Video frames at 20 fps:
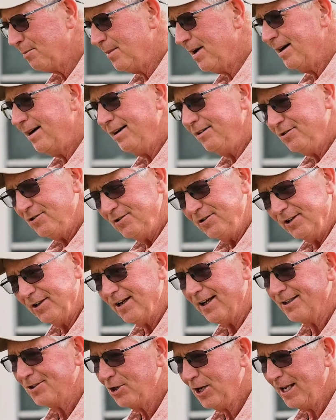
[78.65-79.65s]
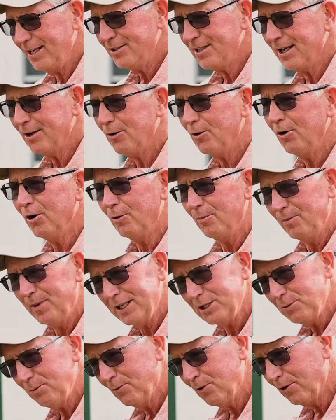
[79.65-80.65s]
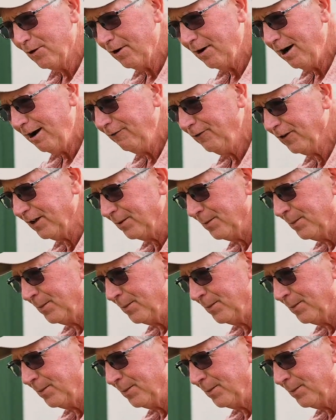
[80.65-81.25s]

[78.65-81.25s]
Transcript: of miles, you got to change that oil much more often.